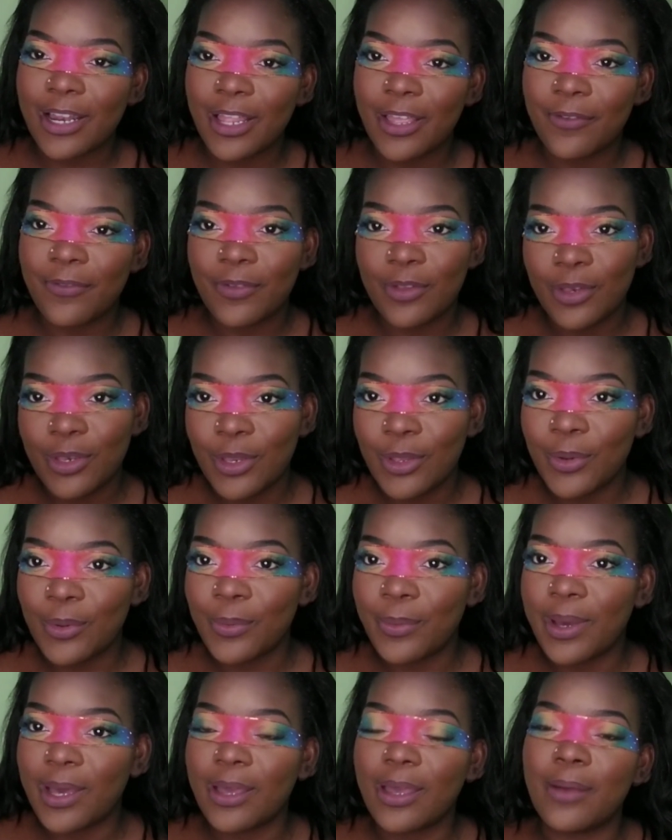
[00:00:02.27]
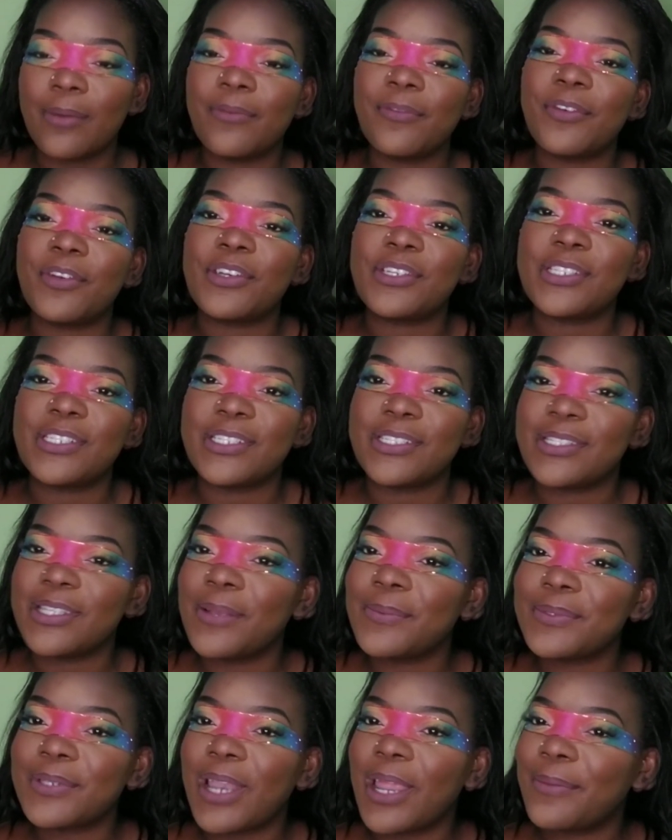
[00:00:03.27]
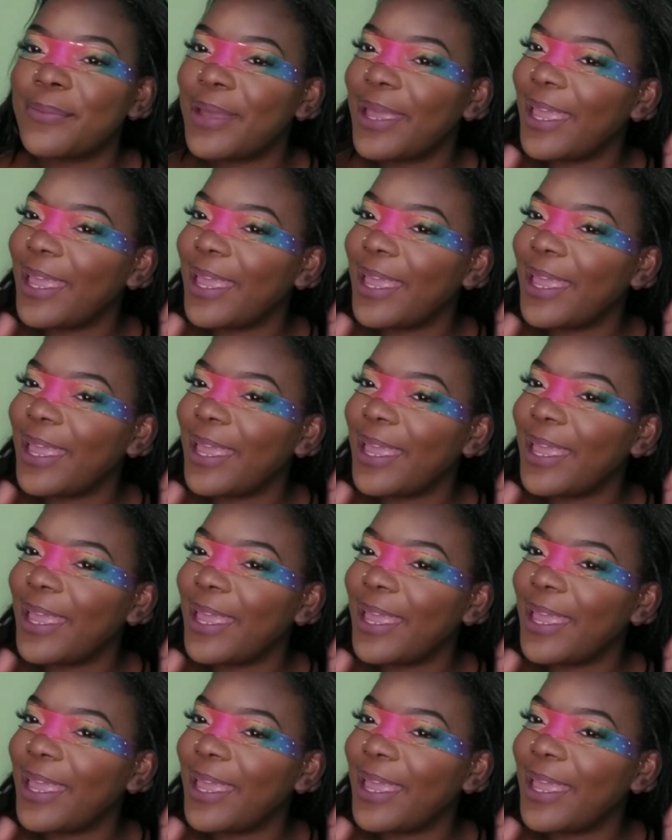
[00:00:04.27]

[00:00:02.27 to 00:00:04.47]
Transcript: If you're new, welcome, for return subscriber.